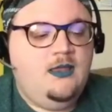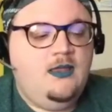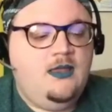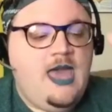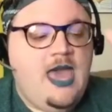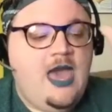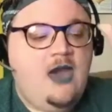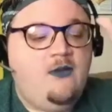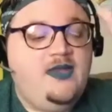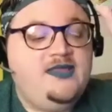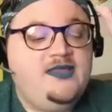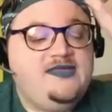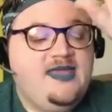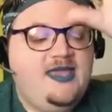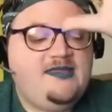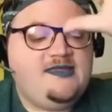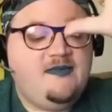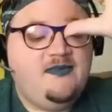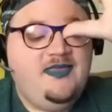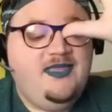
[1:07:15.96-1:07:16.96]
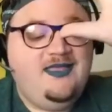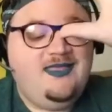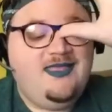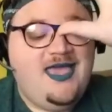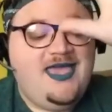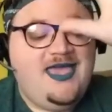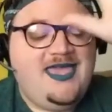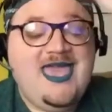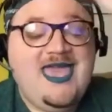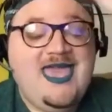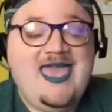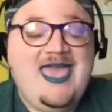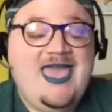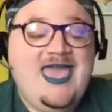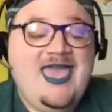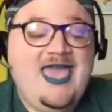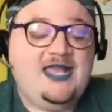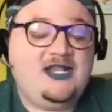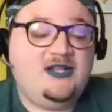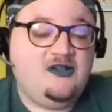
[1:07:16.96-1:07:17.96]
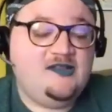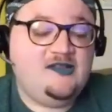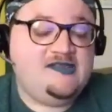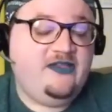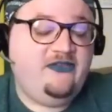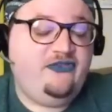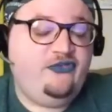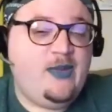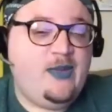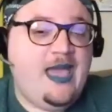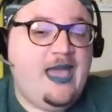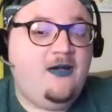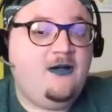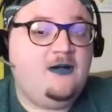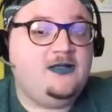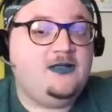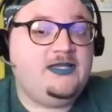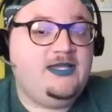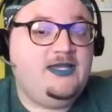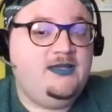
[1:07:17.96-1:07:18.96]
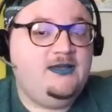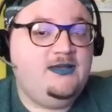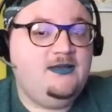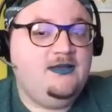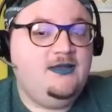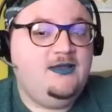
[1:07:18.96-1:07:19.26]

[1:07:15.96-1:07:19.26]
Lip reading: how we take something like heterosexuality